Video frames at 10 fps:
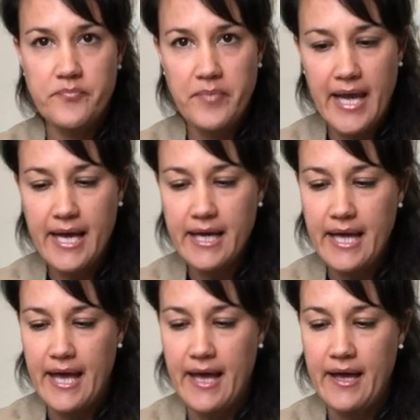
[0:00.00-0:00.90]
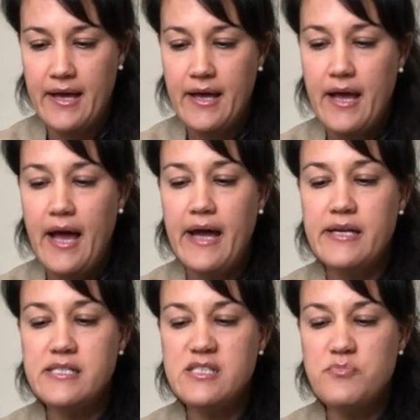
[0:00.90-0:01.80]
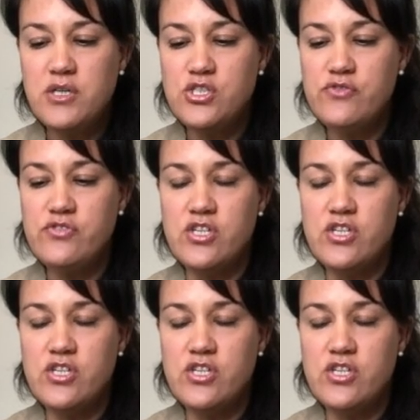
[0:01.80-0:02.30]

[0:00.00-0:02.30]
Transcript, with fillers: black hair, and a smudge of